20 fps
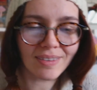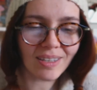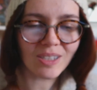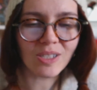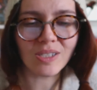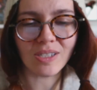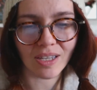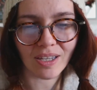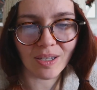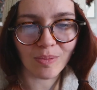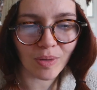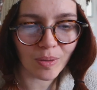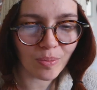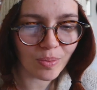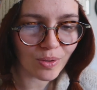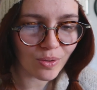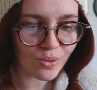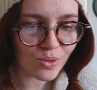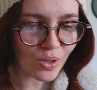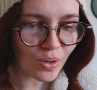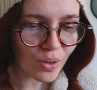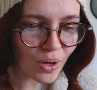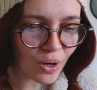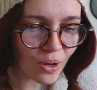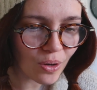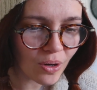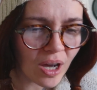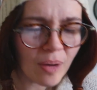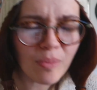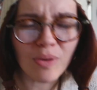It's again by Pearl
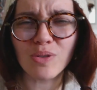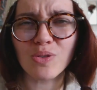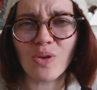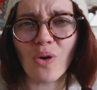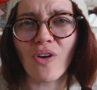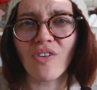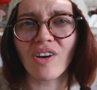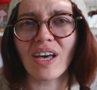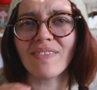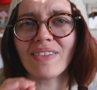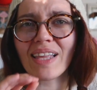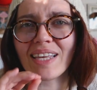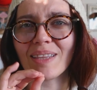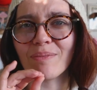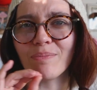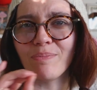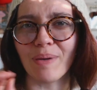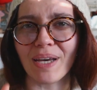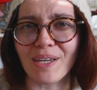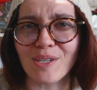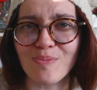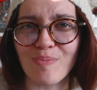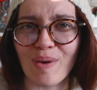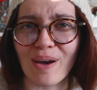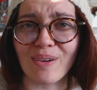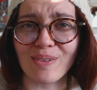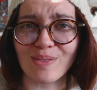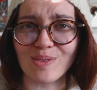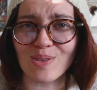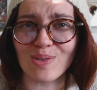Soho. Pearl Soho have like the best
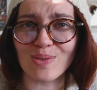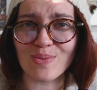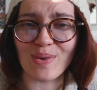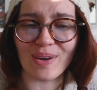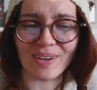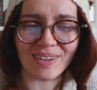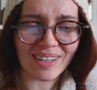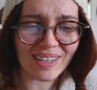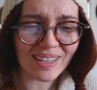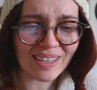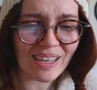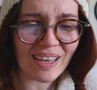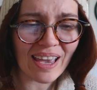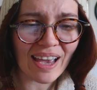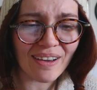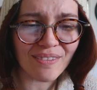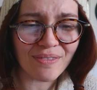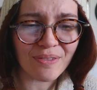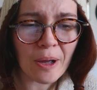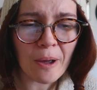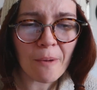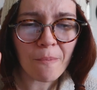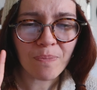patterns, I swear. Like they have